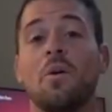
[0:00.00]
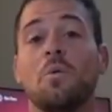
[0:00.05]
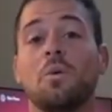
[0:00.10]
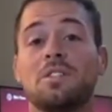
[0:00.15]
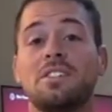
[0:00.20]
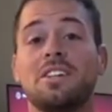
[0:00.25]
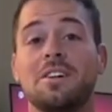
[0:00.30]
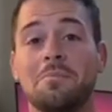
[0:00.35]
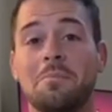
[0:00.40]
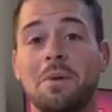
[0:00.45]

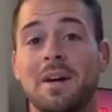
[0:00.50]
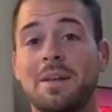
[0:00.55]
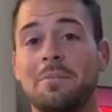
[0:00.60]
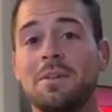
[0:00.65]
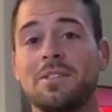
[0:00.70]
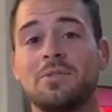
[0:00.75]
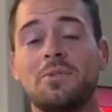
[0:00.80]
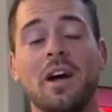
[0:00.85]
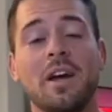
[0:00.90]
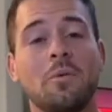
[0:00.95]
What's up? My name
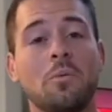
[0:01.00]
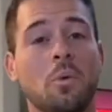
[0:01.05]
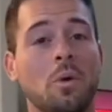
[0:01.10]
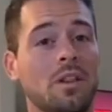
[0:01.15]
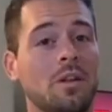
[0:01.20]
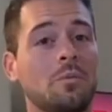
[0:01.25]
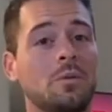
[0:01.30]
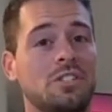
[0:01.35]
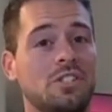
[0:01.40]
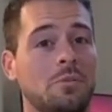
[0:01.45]
is Ryan
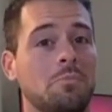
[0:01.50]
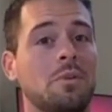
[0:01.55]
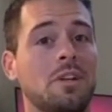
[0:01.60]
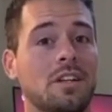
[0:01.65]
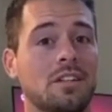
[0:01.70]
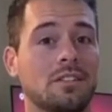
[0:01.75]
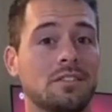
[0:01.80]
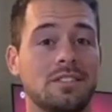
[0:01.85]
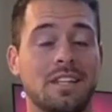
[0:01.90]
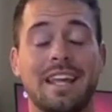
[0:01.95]
Worley with
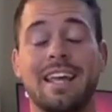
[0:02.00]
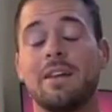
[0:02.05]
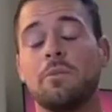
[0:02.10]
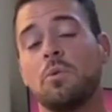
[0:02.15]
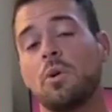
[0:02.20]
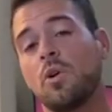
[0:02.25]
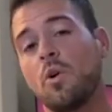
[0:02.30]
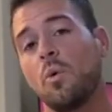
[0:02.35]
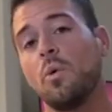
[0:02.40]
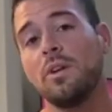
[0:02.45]
Chippendales, and
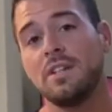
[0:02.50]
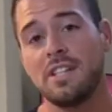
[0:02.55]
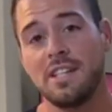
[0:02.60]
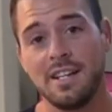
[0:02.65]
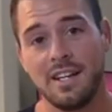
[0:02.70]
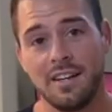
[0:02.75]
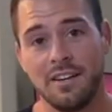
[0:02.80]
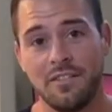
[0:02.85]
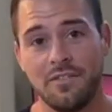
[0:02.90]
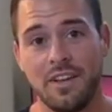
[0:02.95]
we're quarantined
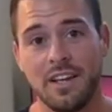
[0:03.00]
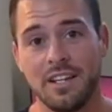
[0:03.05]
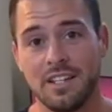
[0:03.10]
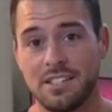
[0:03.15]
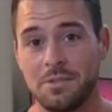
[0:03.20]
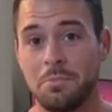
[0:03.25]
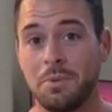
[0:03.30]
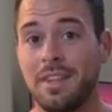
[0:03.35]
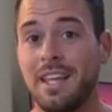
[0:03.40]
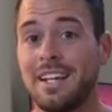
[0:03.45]
here in
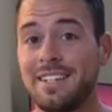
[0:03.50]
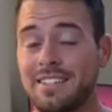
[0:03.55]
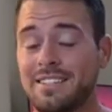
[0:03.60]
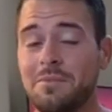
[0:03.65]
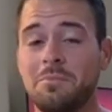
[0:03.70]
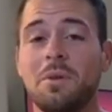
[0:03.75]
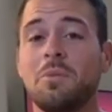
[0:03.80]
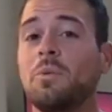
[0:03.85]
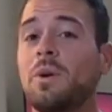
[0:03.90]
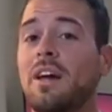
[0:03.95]
Vegas, but that doesn't
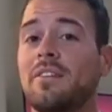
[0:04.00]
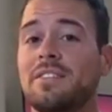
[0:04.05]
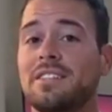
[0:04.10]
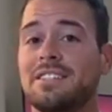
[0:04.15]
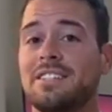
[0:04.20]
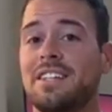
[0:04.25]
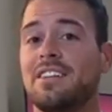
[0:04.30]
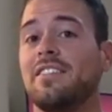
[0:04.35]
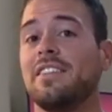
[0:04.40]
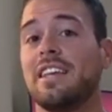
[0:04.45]
mean we have to
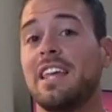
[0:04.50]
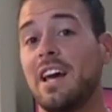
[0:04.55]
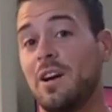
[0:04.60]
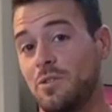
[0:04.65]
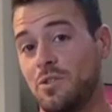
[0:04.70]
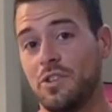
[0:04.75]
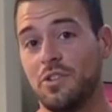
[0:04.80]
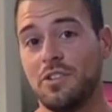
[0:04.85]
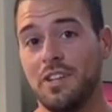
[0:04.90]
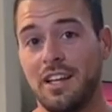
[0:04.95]
sit on the
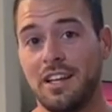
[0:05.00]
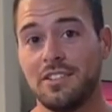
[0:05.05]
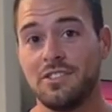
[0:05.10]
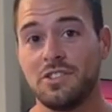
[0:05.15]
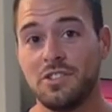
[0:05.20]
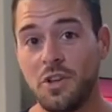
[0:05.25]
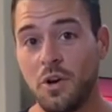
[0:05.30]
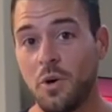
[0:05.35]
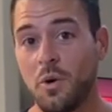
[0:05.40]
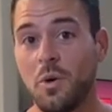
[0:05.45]
couch all day.
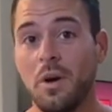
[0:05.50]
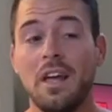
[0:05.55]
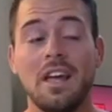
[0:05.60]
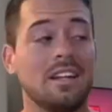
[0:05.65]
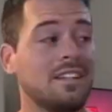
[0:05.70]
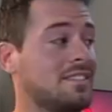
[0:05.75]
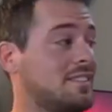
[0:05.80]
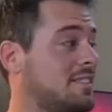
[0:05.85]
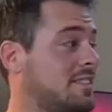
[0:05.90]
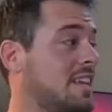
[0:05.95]
So,
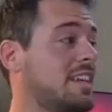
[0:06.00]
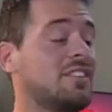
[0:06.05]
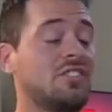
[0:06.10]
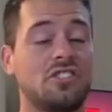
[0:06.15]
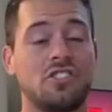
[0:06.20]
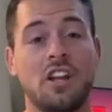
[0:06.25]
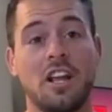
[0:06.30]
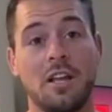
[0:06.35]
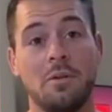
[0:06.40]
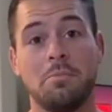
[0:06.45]
to stay in
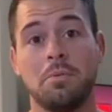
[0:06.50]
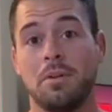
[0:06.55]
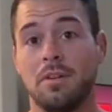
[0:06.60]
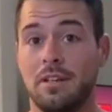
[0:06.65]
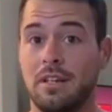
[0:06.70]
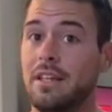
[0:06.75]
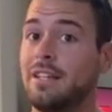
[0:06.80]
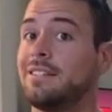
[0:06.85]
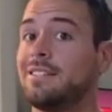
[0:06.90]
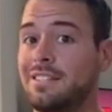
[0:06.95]
shape
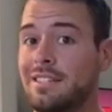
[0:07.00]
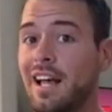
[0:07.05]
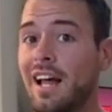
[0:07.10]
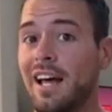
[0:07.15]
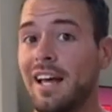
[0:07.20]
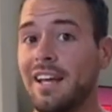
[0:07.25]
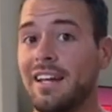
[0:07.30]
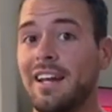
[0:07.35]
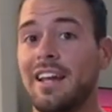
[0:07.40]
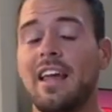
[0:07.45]

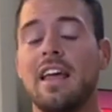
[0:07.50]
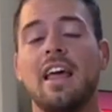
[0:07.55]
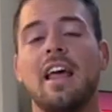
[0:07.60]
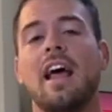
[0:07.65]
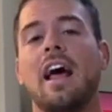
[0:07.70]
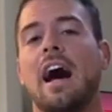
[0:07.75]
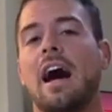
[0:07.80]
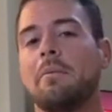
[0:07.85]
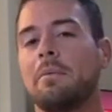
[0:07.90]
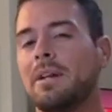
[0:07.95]
inside,
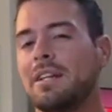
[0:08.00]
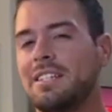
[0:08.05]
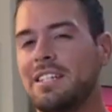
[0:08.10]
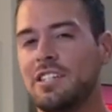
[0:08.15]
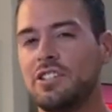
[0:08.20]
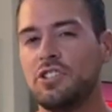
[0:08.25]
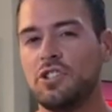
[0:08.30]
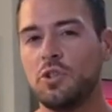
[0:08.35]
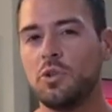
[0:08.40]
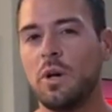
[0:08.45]
I'm going to
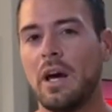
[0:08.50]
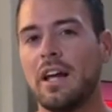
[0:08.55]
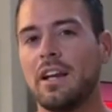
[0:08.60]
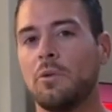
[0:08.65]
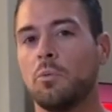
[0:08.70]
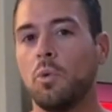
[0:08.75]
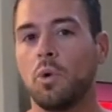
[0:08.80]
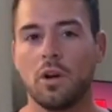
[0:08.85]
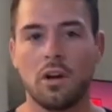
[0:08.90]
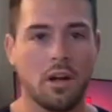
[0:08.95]
teach you how to
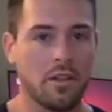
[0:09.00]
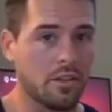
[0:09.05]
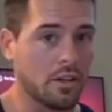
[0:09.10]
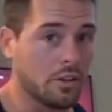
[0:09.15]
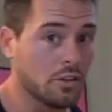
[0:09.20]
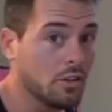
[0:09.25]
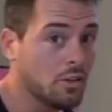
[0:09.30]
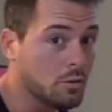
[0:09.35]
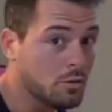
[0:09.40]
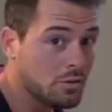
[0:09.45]
work on the
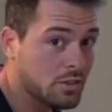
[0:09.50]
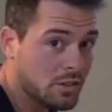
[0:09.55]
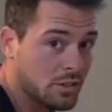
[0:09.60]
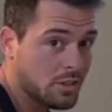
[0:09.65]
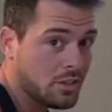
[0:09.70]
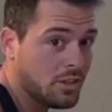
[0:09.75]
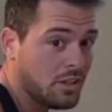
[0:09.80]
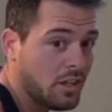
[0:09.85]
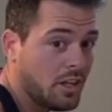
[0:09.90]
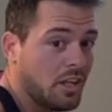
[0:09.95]

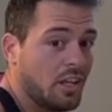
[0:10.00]
glutes,